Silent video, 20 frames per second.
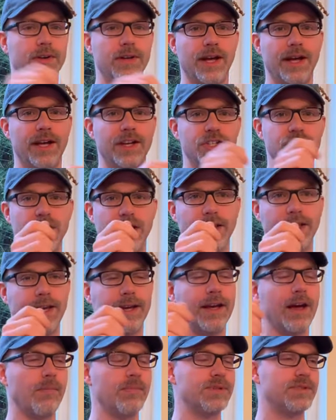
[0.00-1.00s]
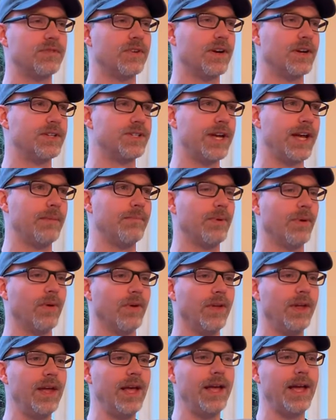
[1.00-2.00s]
uh, jelly cups, for
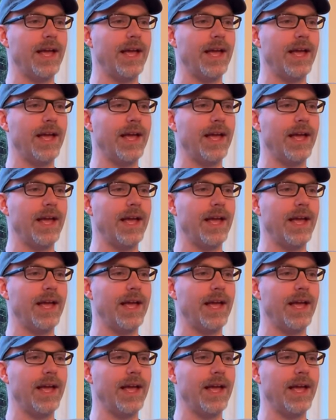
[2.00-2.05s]
example,